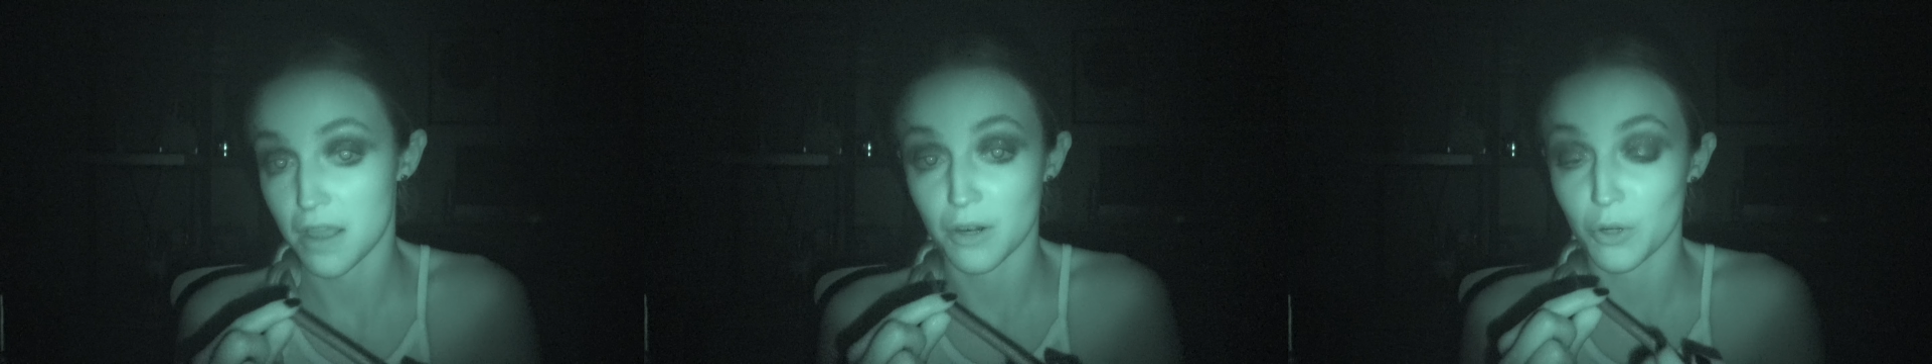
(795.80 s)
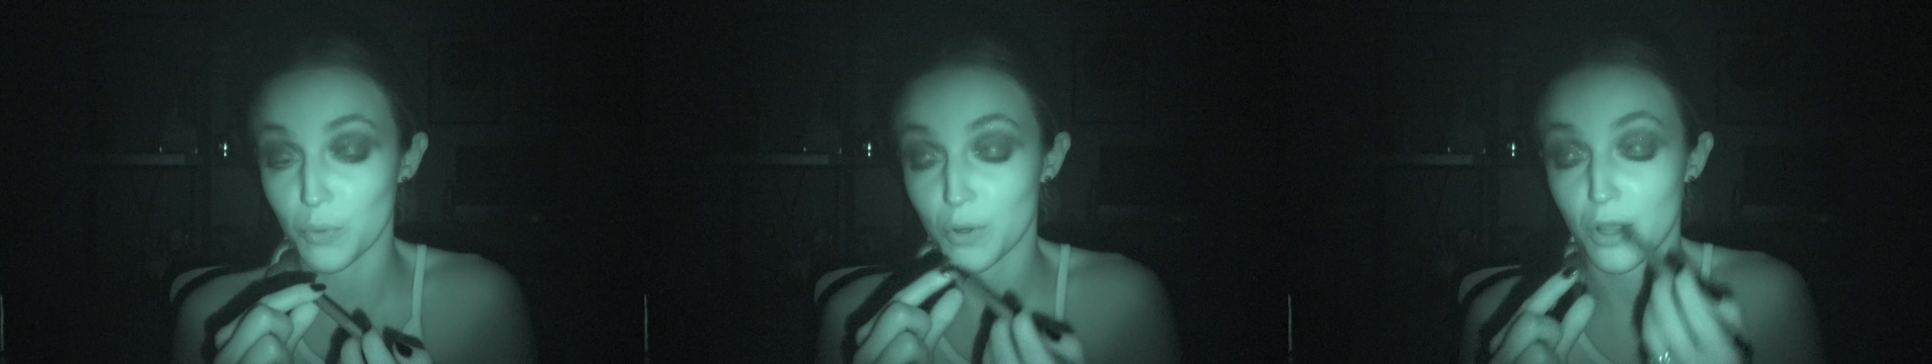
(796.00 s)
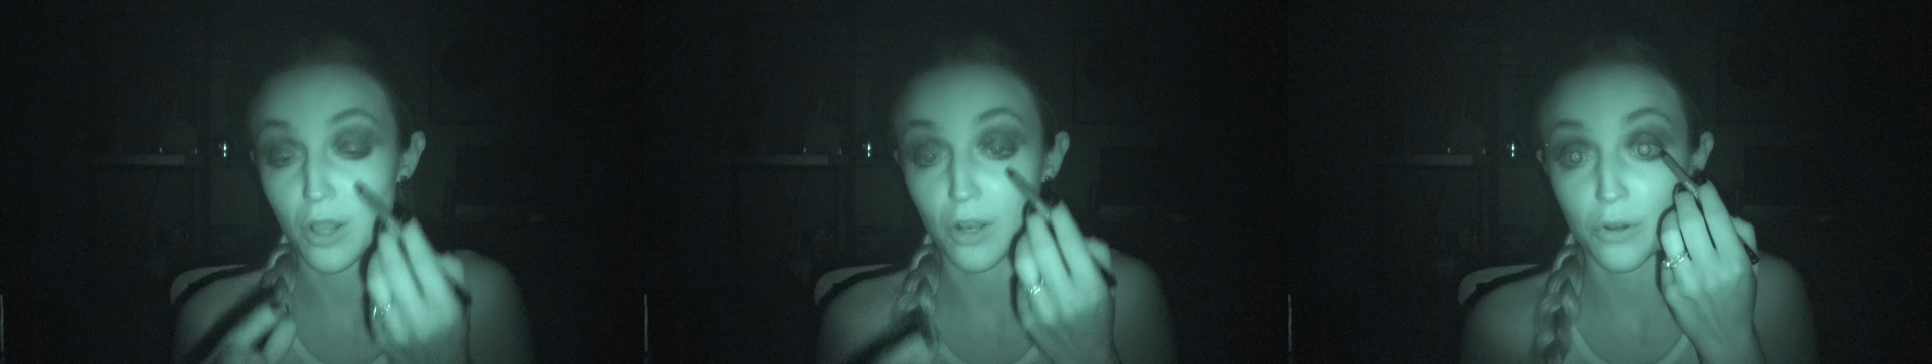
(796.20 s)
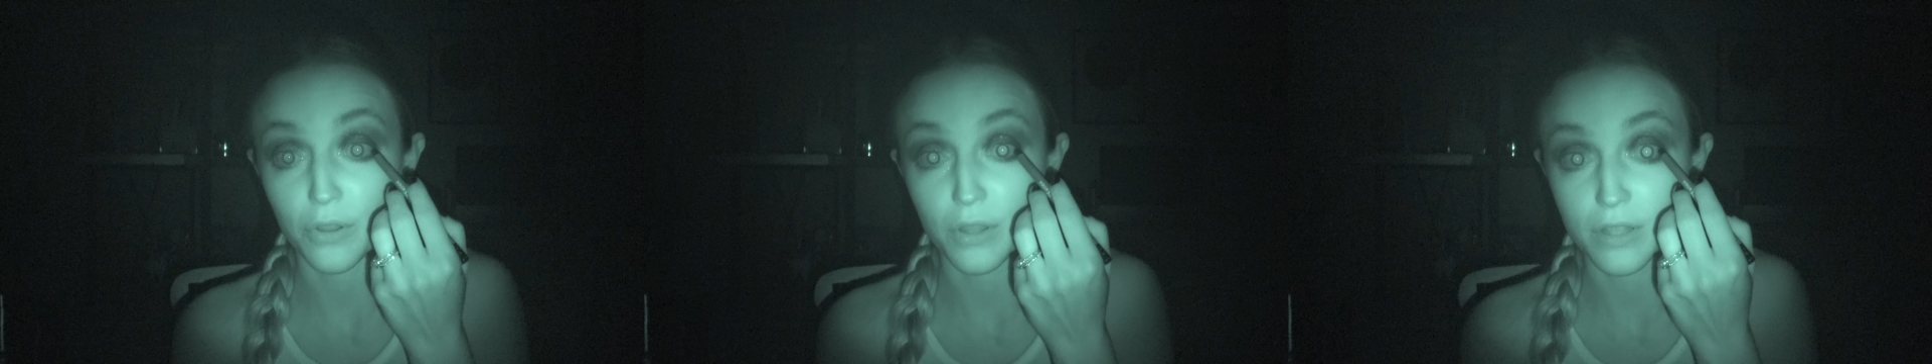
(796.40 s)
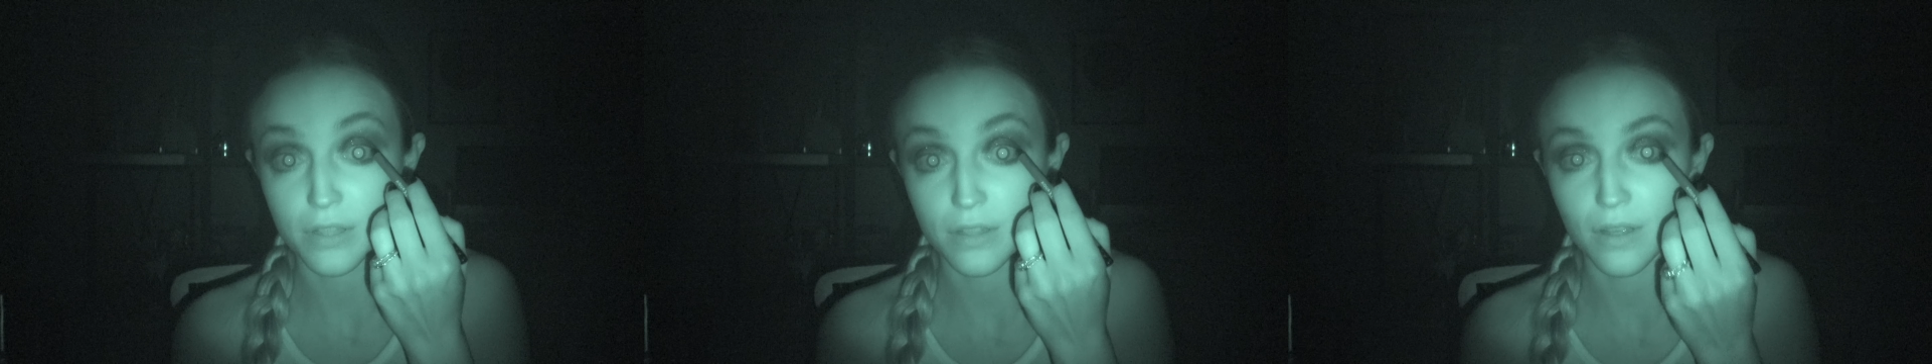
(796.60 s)
I don't know what color
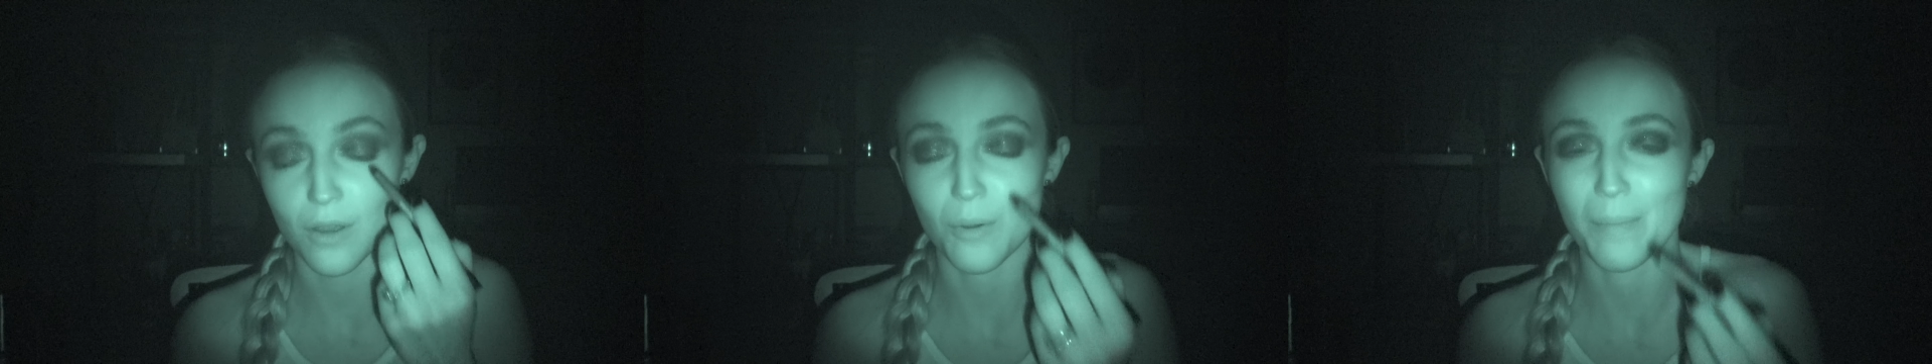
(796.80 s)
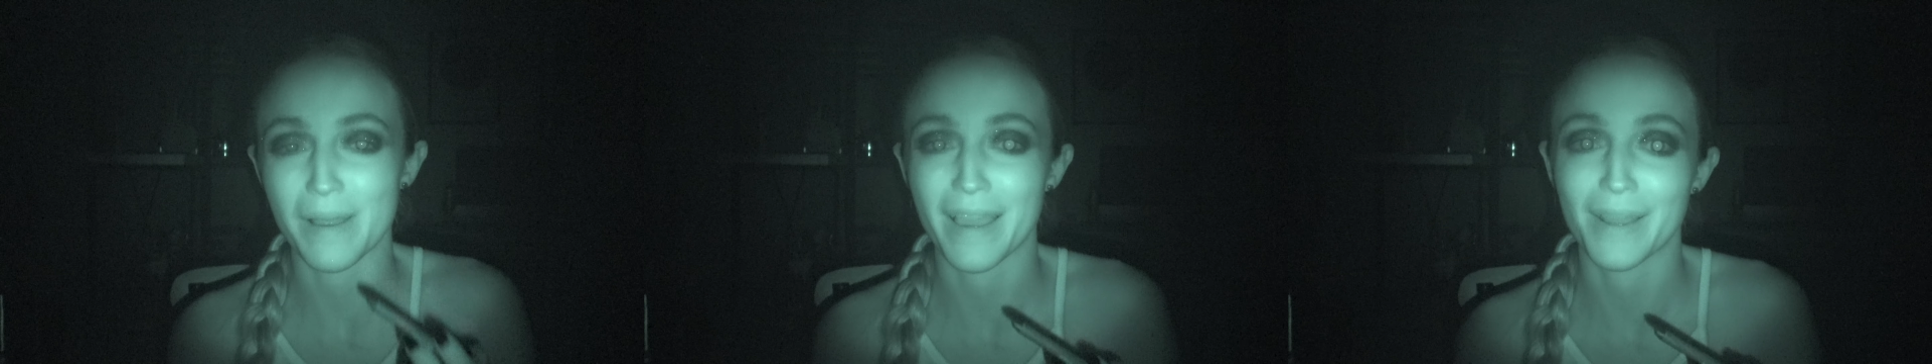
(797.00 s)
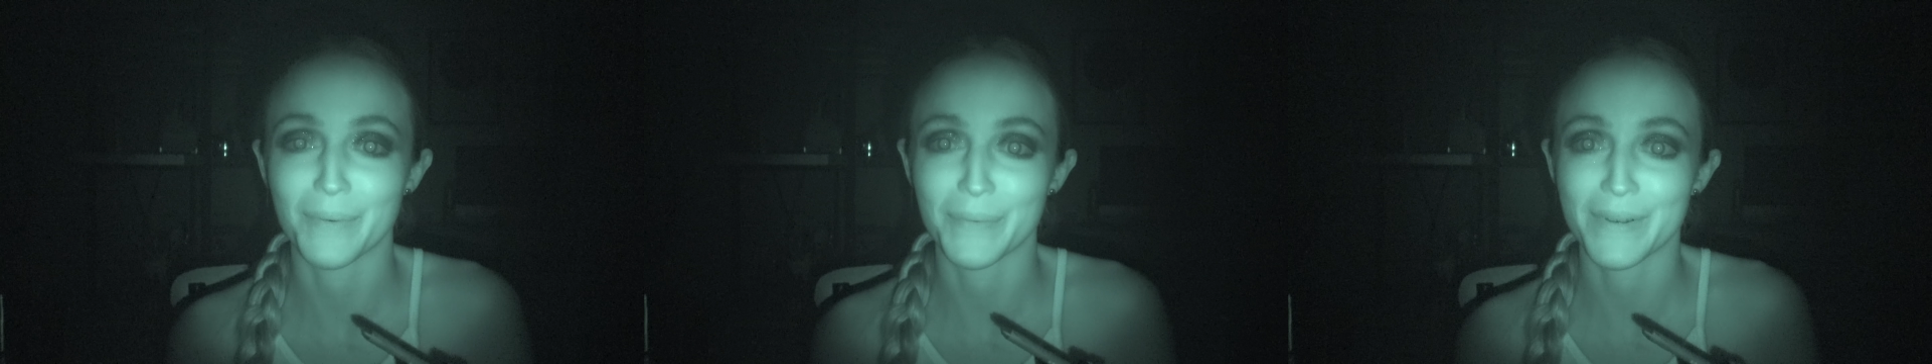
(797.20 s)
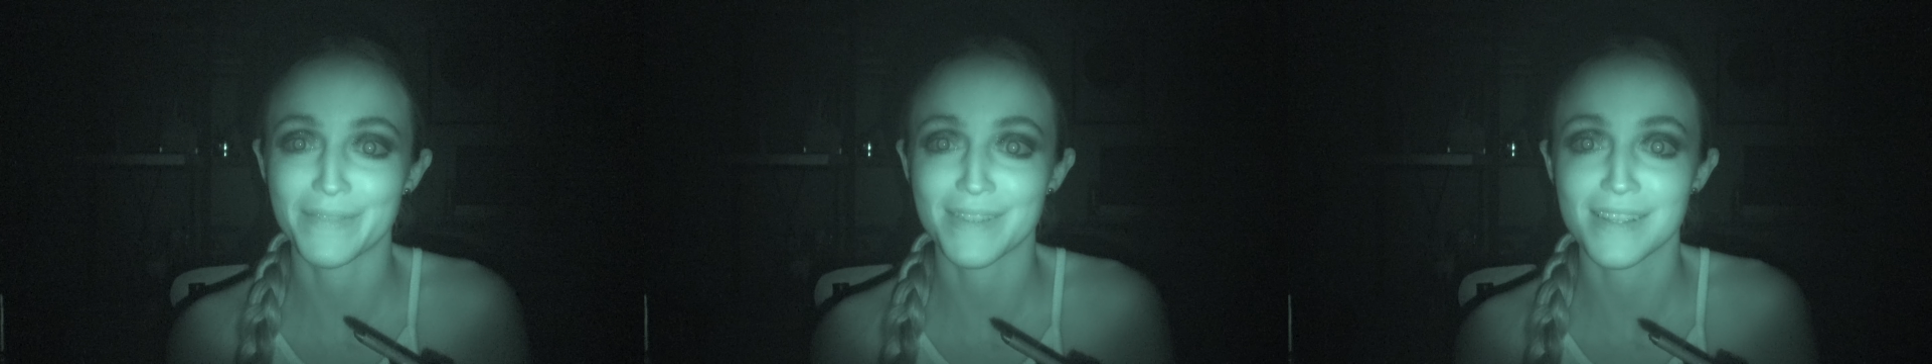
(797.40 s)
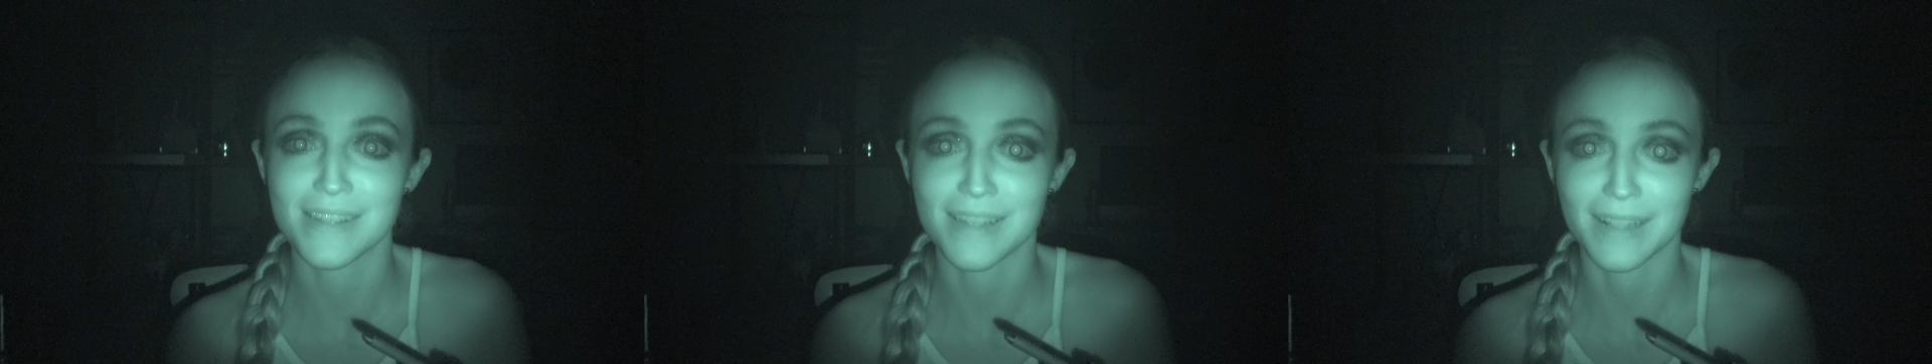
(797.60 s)
this, oh man, what if
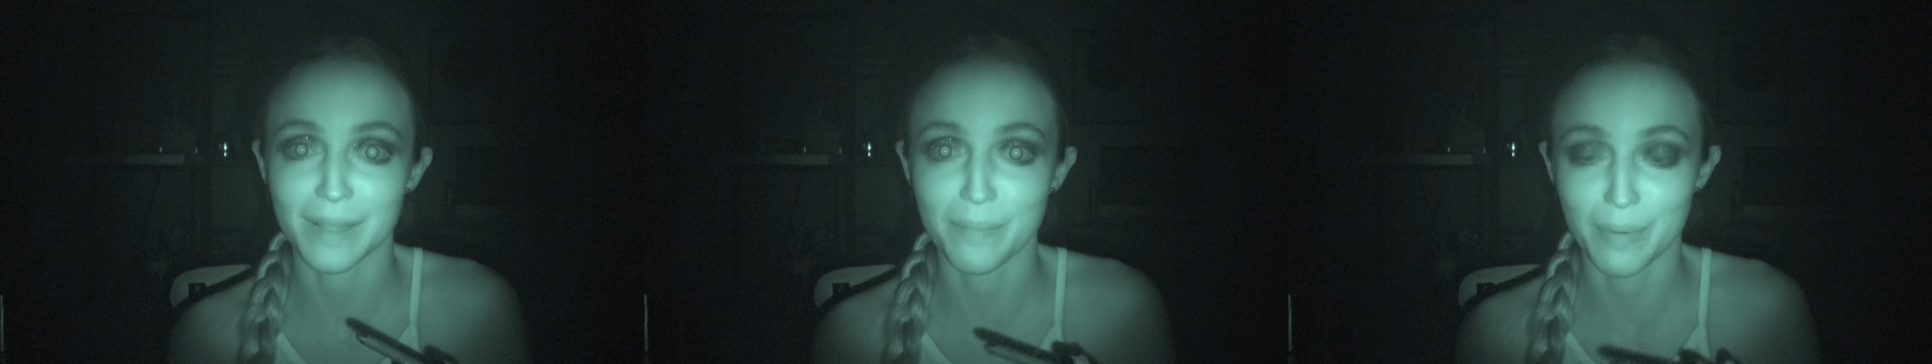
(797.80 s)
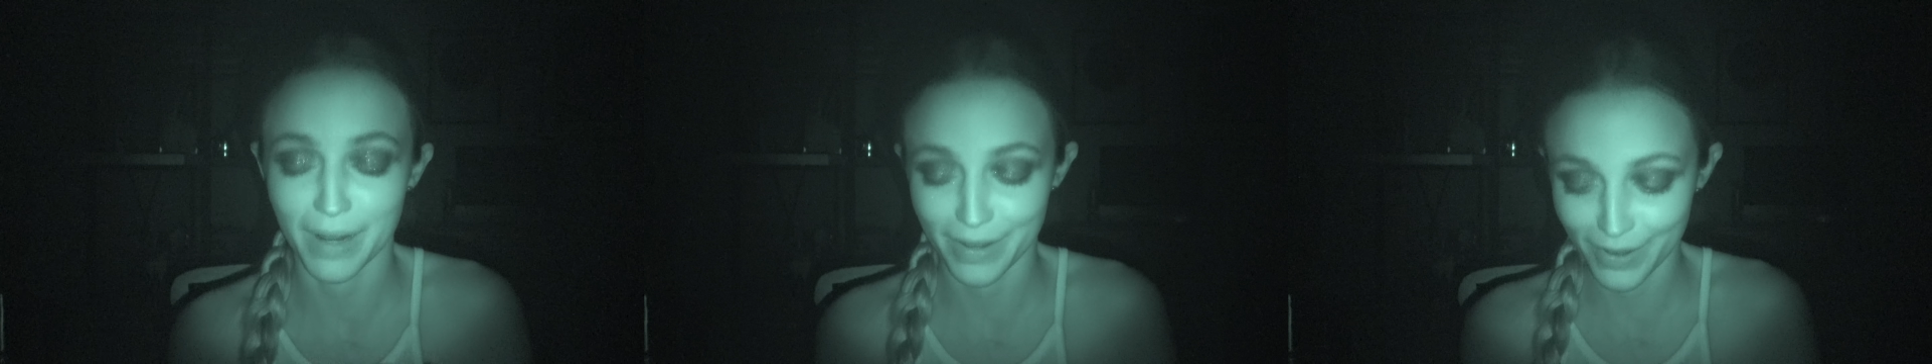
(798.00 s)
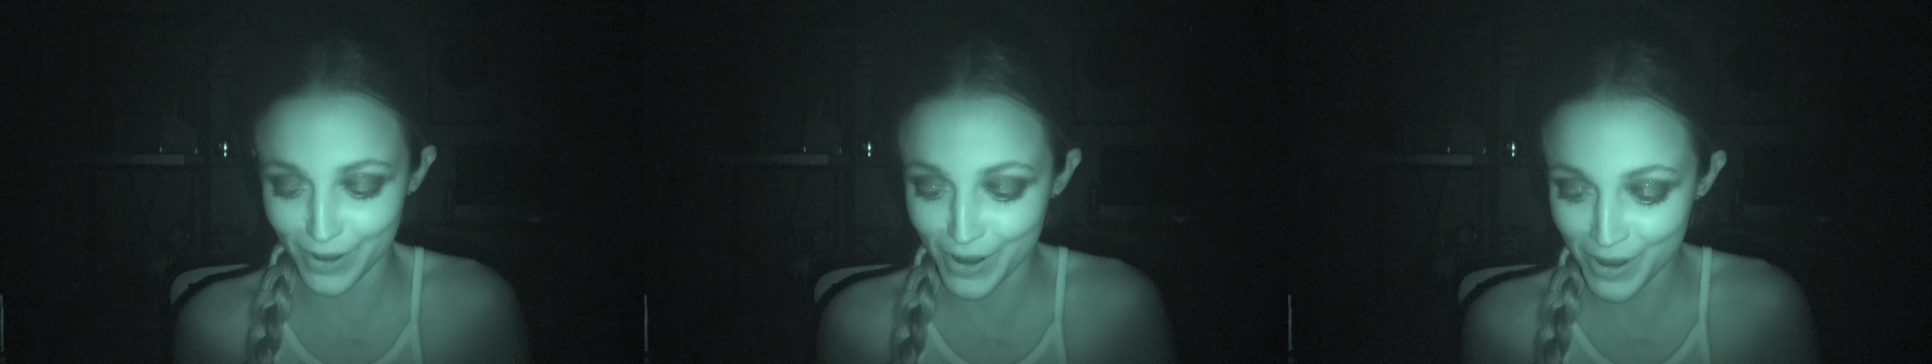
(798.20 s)
this is a lip liner?